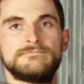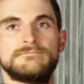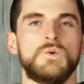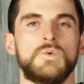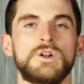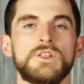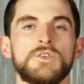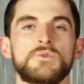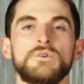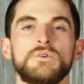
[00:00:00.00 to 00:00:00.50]

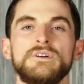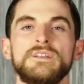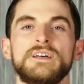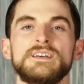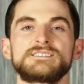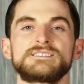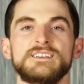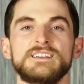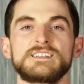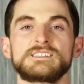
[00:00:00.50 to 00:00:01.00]
One of the really
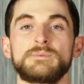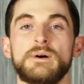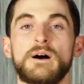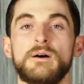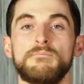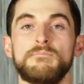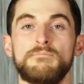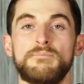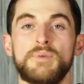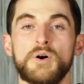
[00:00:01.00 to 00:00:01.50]
nice things
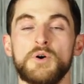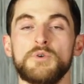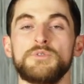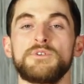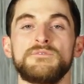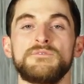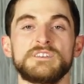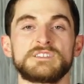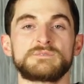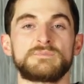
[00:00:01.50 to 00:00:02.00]
about both
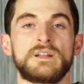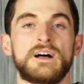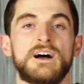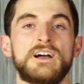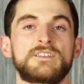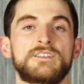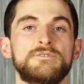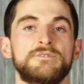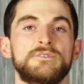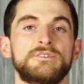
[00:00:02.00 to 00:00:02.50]
of these
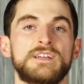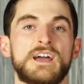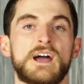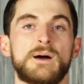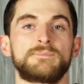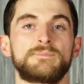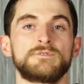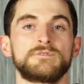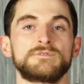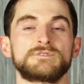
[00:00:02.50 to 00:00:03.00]
binocular
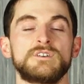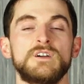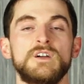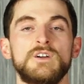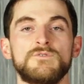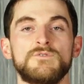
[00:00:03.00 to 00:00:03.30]
adapters